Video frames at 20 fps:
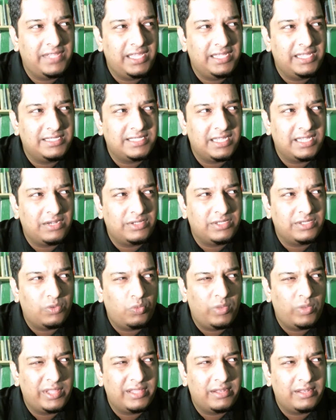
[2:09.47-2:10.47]
the steroids are
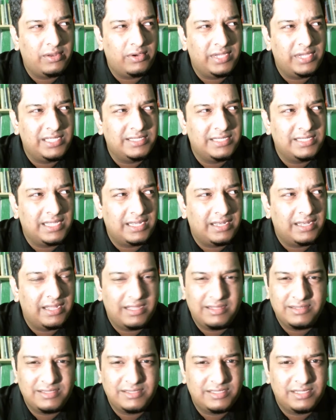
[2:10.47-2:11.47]
withanoids and
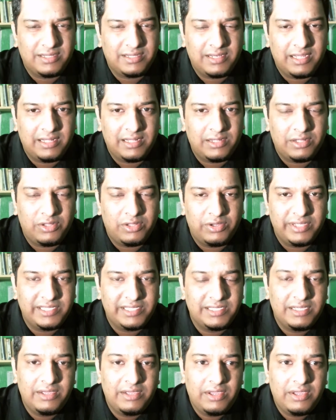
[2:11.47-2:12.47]
certain alkaloids,